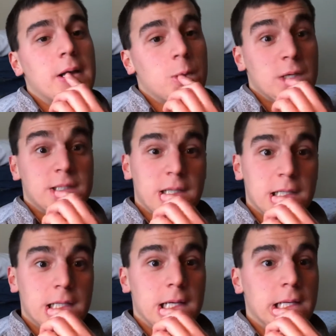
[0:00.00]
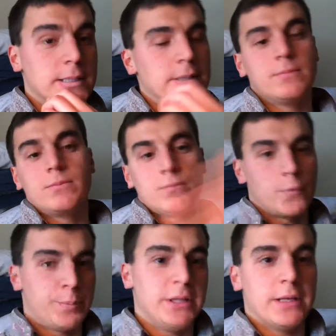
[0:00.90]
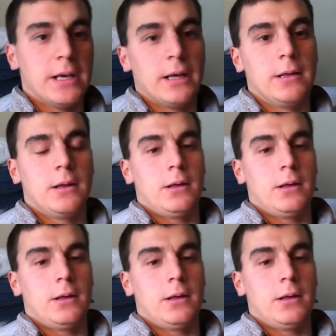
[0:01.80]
rest Sunday, and then repeat that.